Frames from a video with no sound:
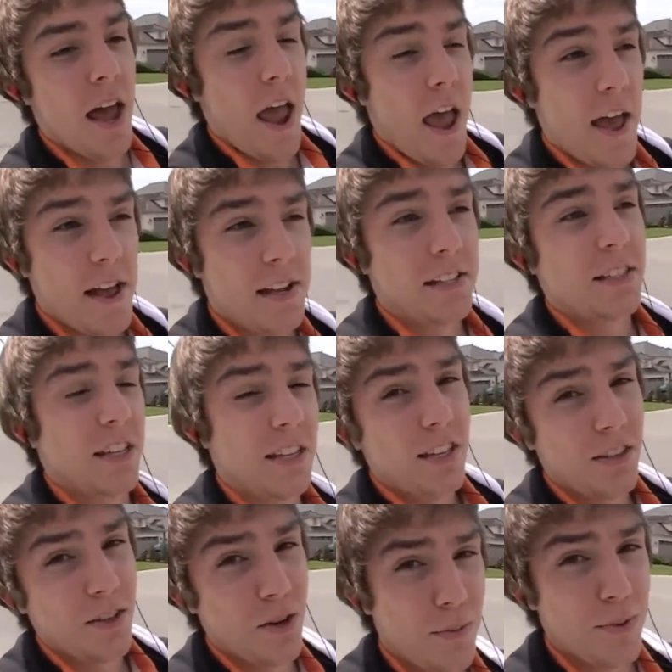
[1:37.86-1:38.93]
And this is
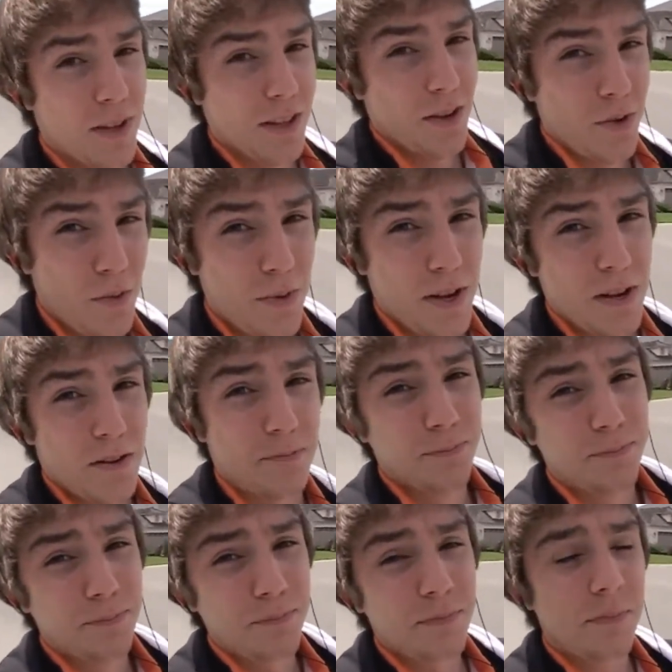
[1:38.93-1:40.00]
going to be a little weird.
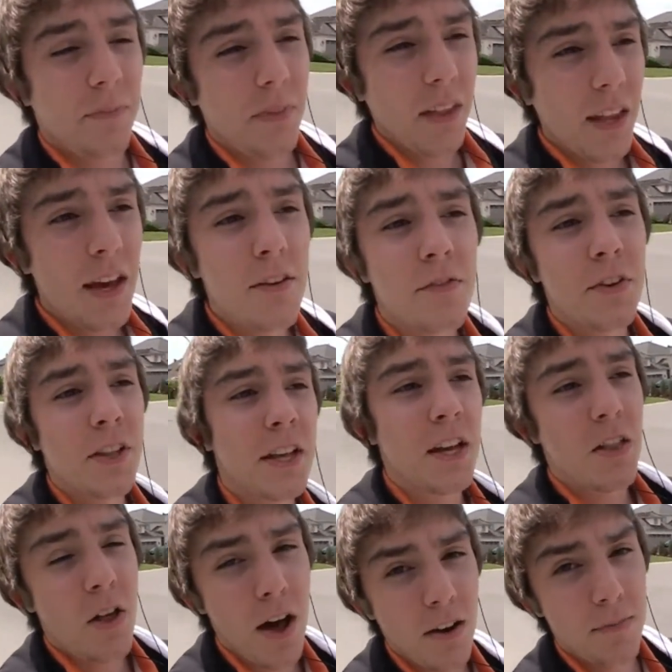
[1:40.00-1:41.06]
I feel like a
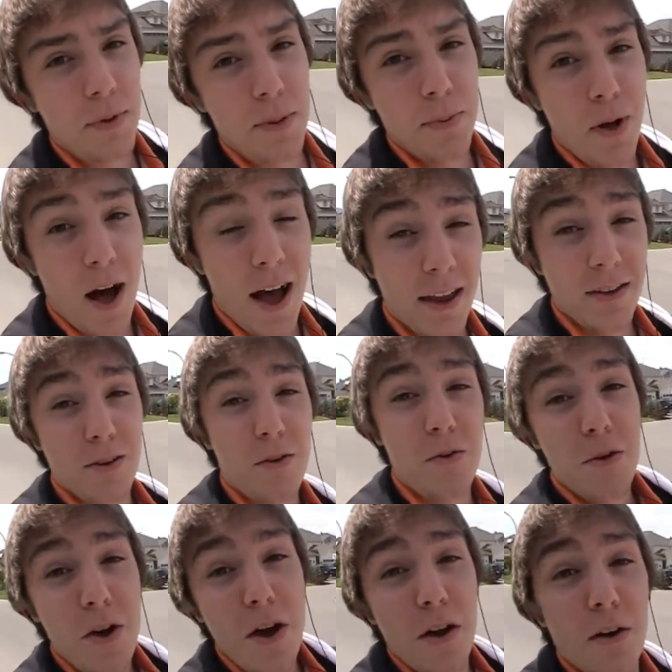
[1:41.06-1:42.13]
lot of people I know
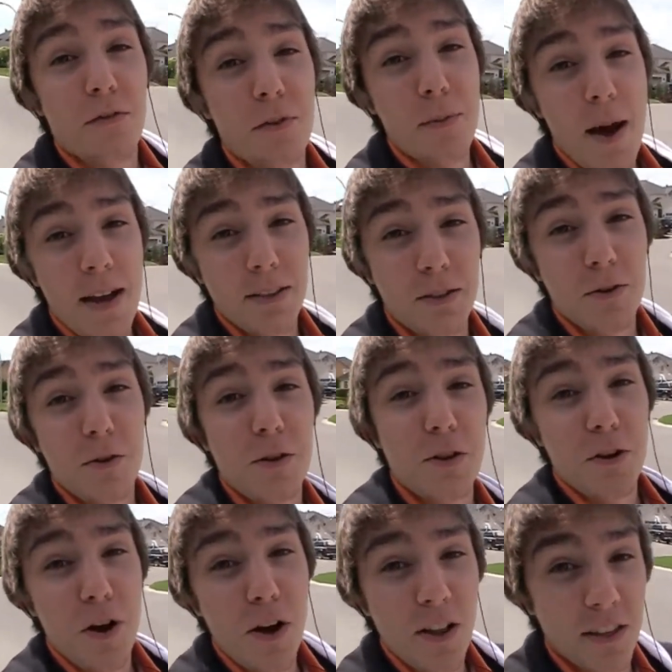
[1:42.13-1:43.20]
from high school
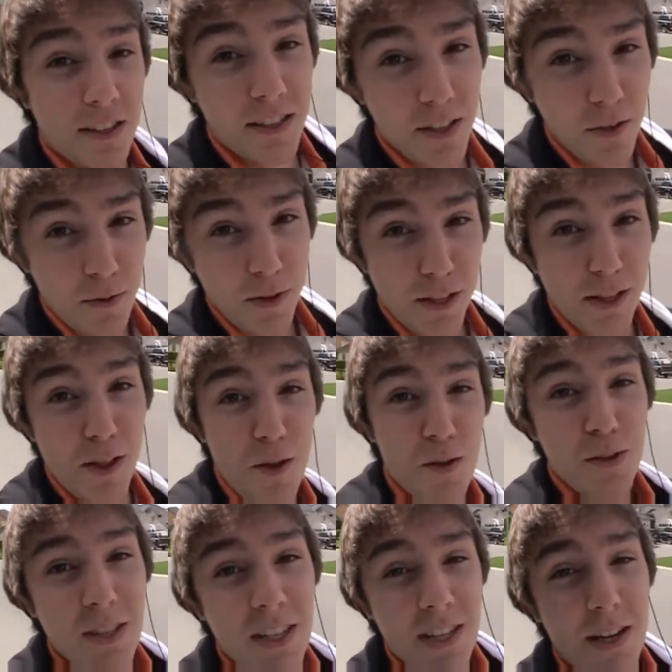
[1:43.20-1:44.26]
are all still really
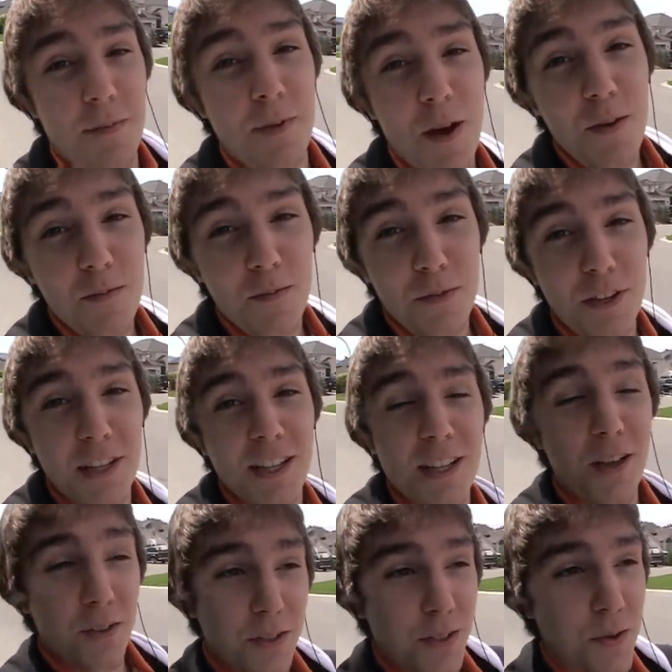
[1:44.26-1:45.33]
close, and I'm not really
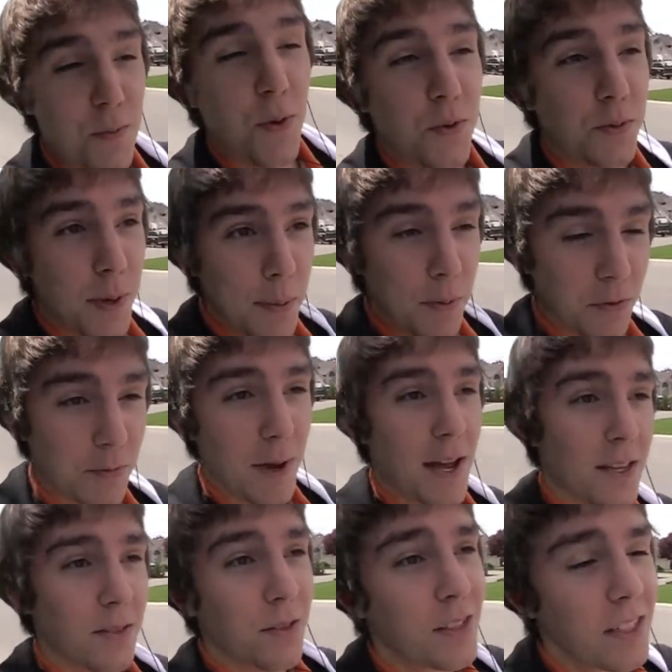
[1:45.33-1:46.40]
close to most people from high
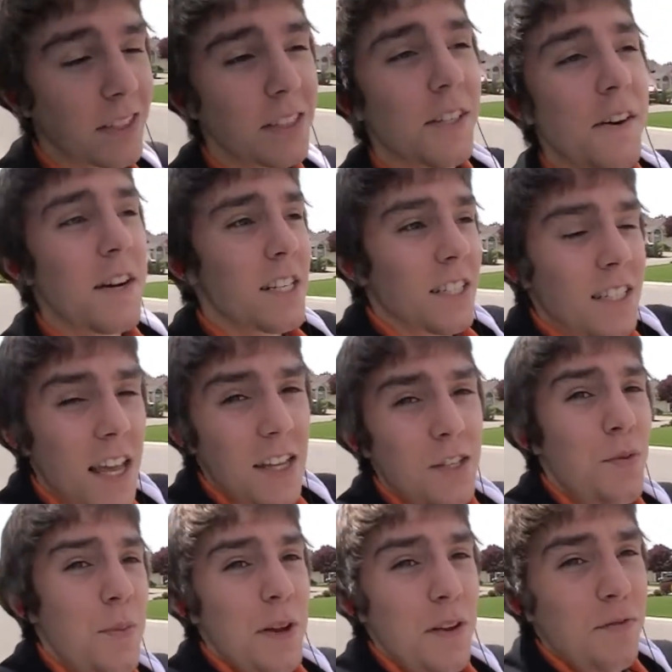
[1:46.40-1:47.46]
school. I had
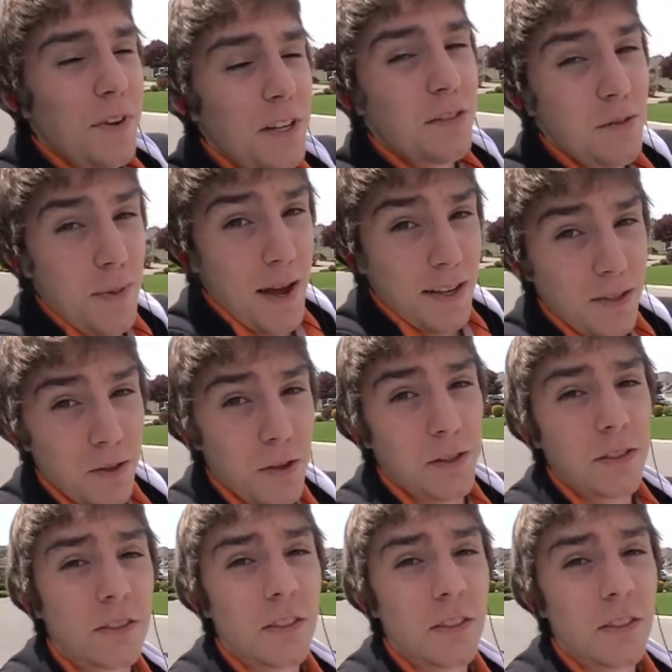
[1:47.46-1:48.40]
too many friends from high school.